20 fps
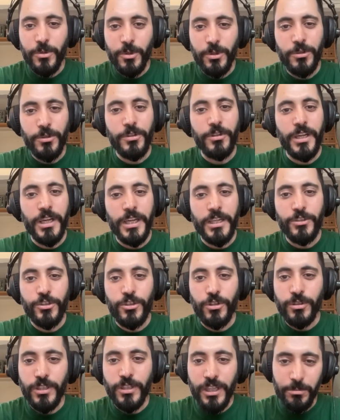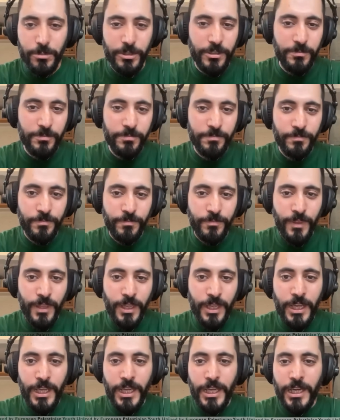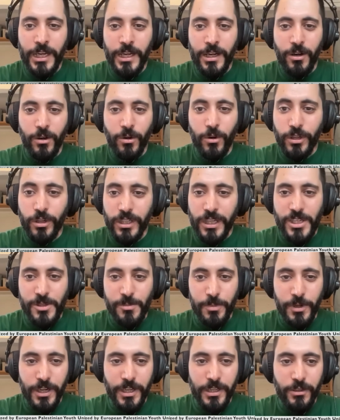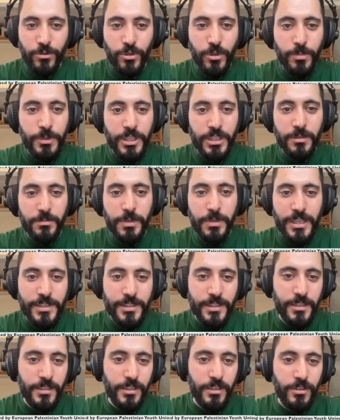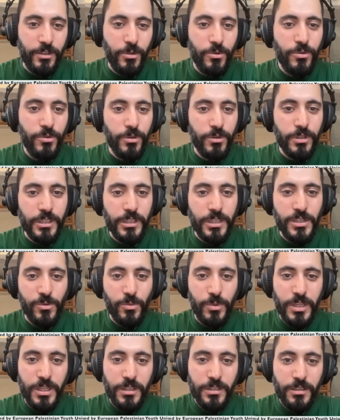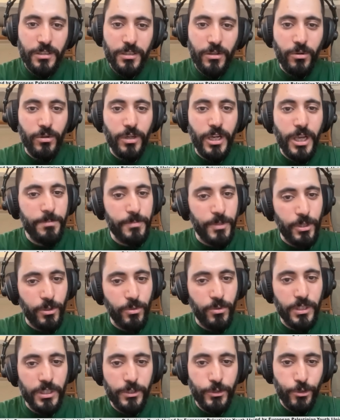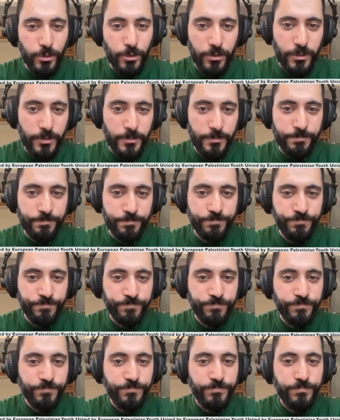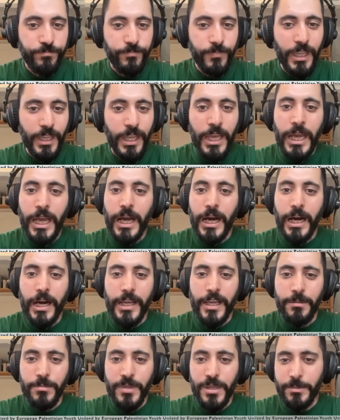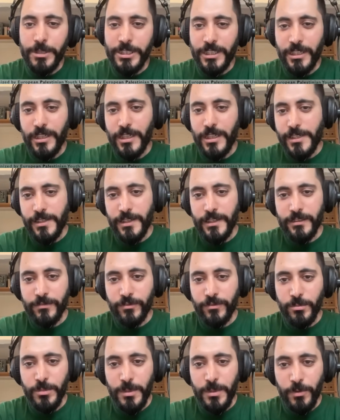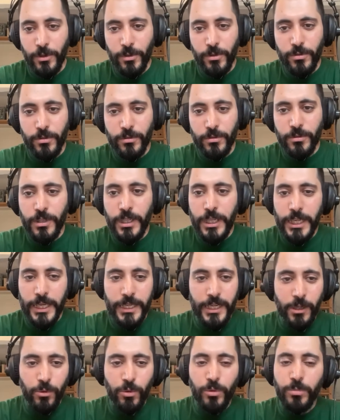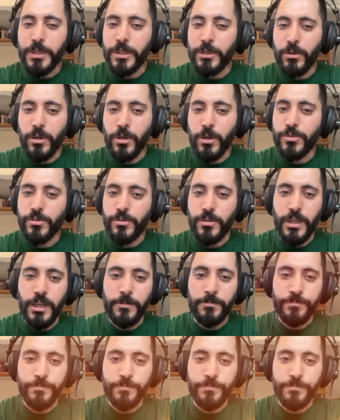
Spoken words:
Podur and John Elmer, organized by European Palestinian Youth Union in Sweden, or EPYU in short. I am Mehmet Ali Arslan from EPYU, and I will be your host today.